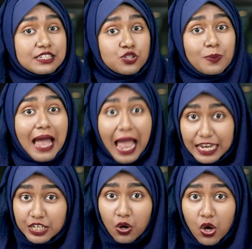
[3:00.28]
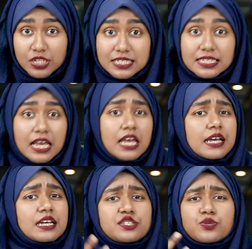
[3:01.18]
custom icons,
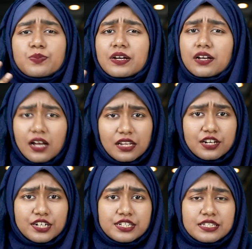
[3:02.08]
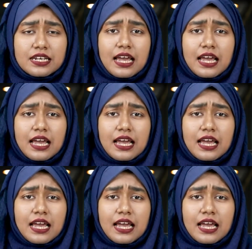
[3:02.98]
custom colors,